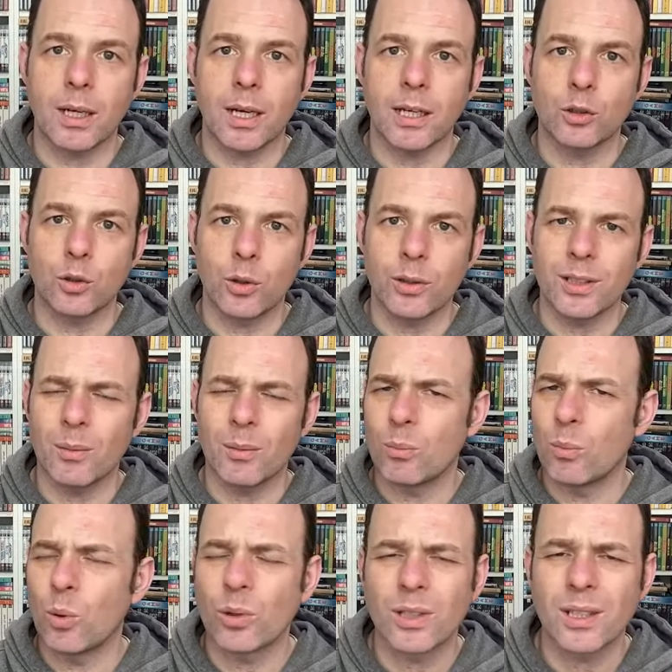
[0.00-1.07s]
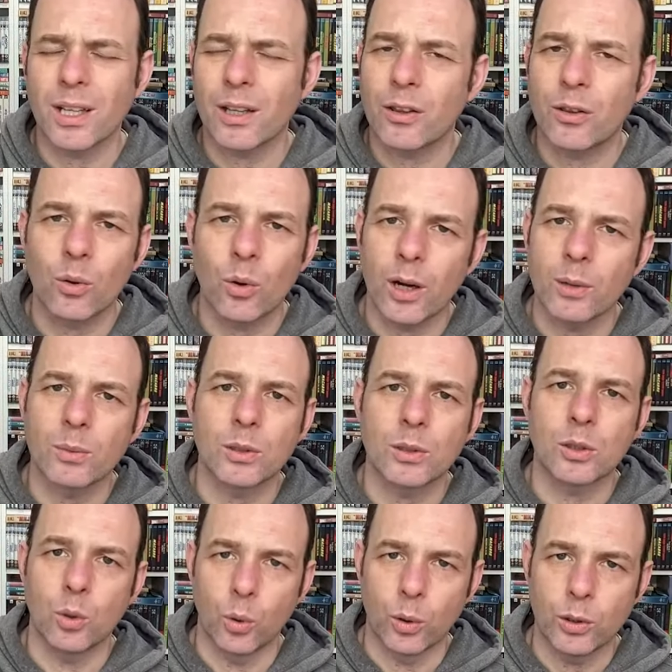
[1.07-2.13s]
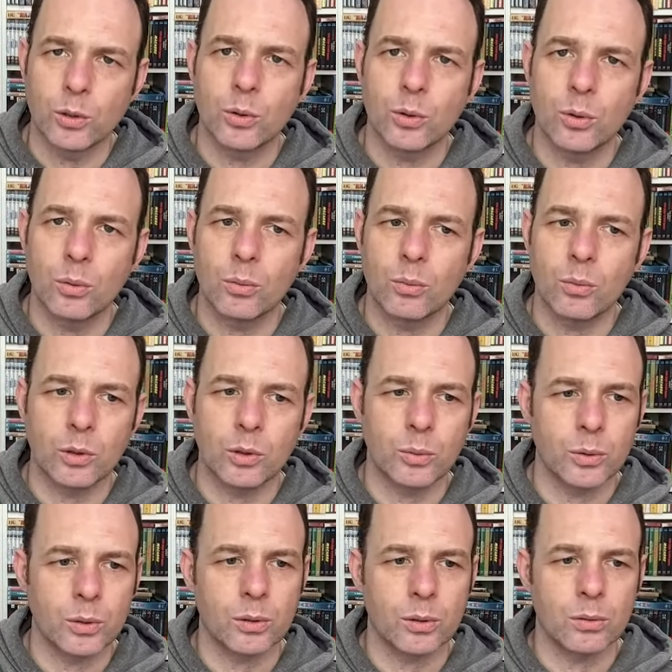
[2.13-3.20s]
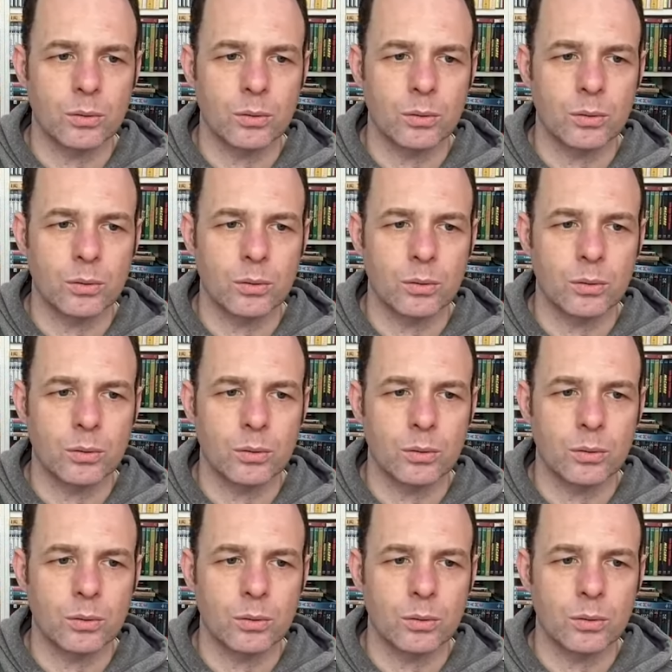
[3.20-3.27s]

I enjoyed it more than I thought I was going to, which was